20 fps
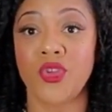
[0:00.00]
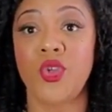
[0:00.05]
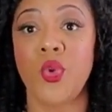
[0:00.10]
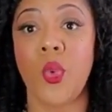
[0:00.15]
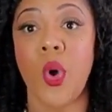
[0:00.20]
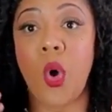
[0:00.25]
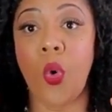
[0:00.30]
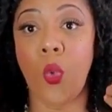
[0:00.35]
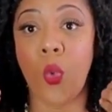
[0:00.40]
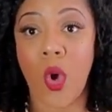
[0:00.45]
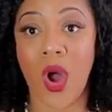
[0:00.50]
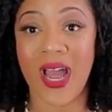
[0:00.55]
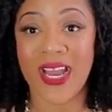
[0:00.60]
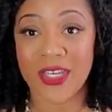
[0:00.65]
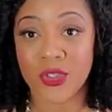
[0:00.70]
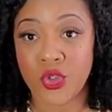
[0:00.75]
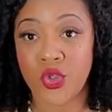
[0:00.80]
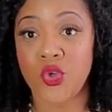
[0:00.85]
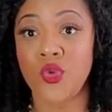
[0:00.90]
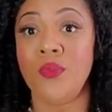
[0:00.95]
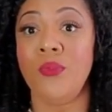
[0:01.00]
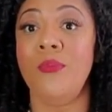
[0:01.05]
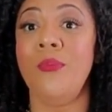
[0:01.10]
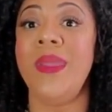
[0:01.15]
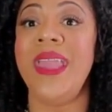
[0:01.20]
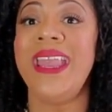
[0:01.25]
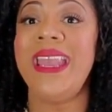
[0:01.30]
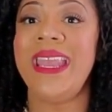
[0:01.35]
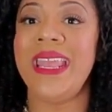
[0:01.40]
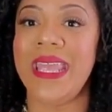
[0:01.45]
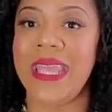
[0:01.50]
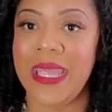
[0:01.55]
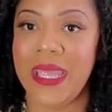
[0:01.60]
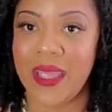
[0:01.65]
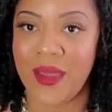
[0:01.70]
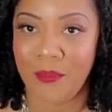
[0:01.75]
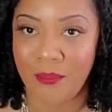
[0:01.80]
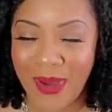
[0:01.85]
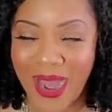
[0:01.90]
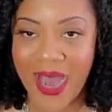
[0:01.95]
to a one to
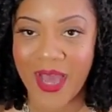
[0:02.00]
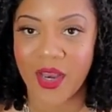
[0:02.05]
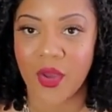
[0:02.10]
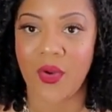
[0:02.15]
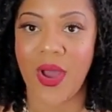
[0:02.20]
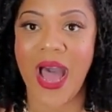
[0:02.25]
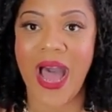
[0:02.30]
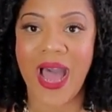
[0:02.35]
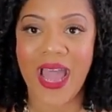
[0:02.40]
many model.